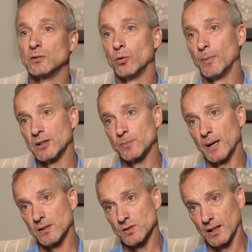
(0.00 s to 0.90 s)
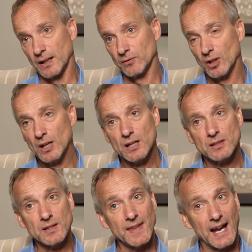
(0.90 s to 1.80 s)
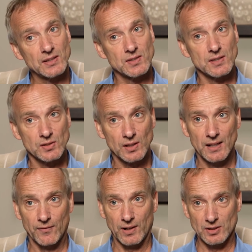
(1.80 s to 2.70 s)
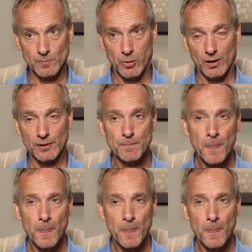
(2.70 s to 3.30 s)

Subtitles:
to emancipate the slaves. That's the significance part.